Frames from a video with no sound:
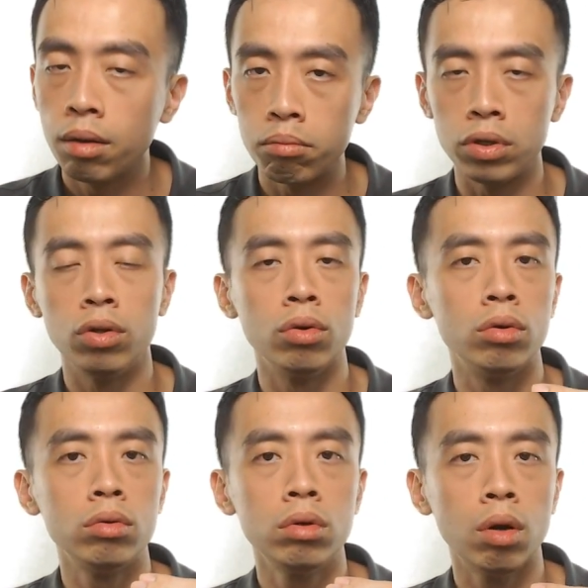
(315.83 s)

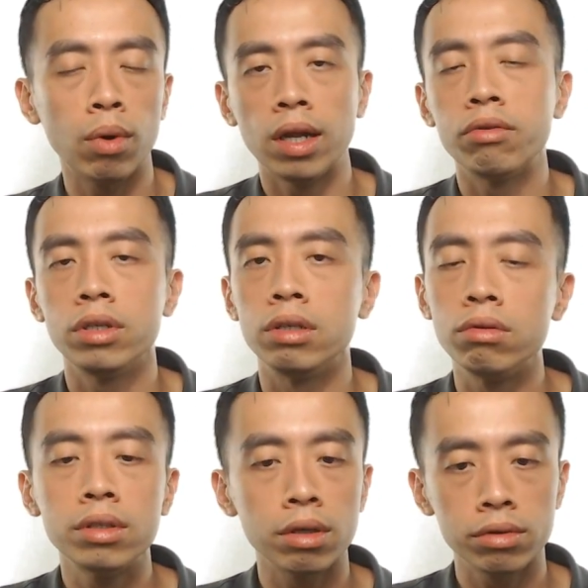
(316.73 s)
below 100
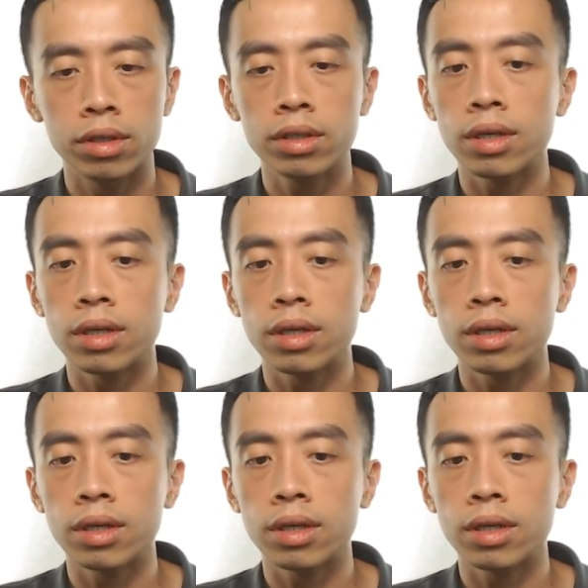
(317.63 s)
degrees Celsius,